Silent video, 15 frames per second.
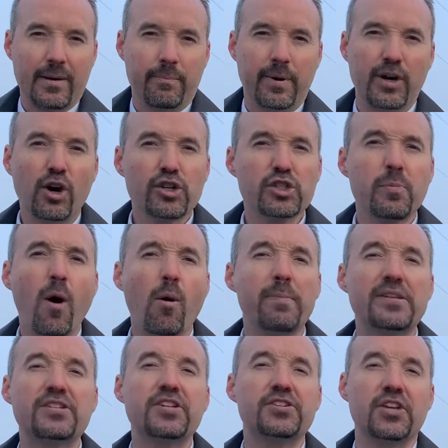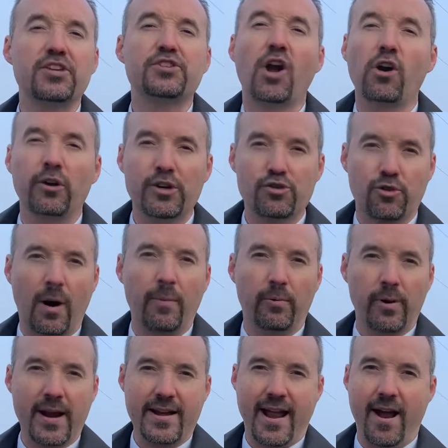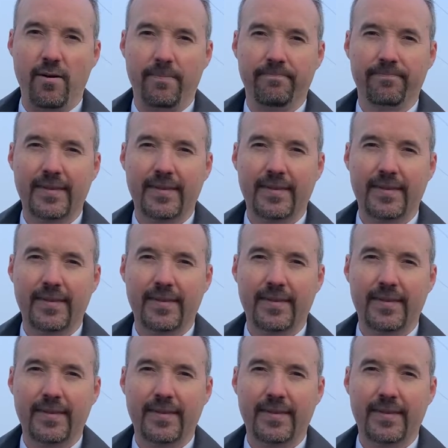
But our small businesses are in trouble right now.